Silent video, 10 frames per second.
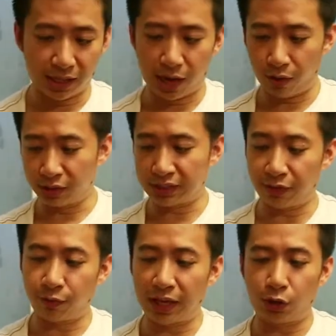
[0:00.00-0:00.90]
Now,
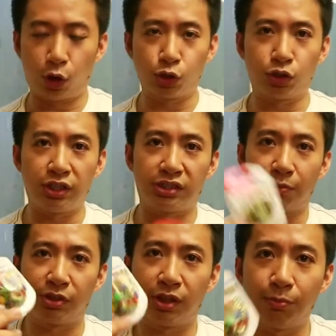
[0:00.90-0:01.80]
aside from that, you also need
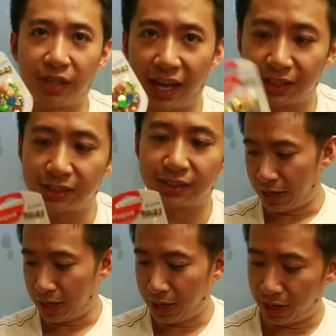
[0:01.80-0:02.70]
some thumbtacks,
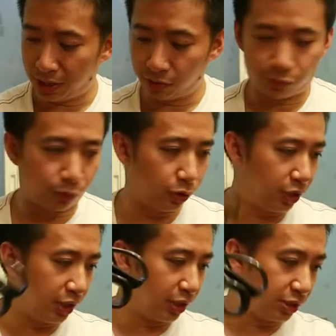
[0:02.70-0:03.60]
and you
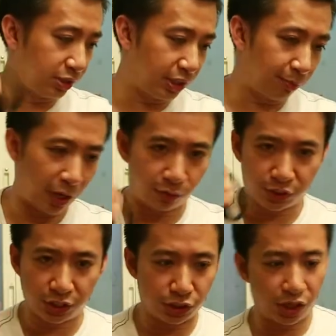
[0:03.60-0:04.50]
need a pair of
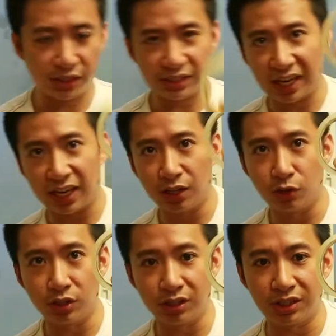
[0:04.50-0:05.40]
scissors, and
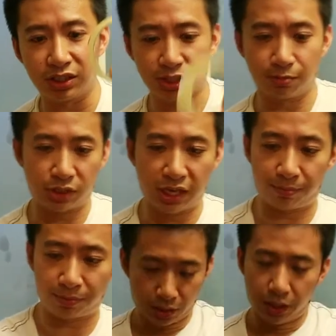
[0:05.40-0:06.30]
you need some
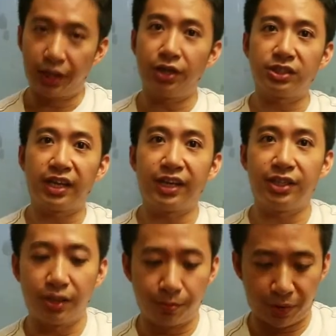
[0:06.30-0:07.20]
tape. Here's the
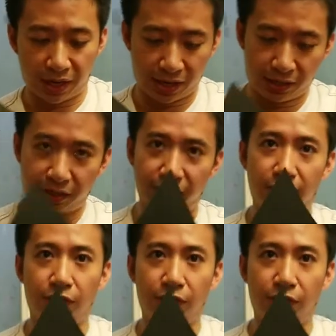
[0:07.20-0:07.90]
idea behind it.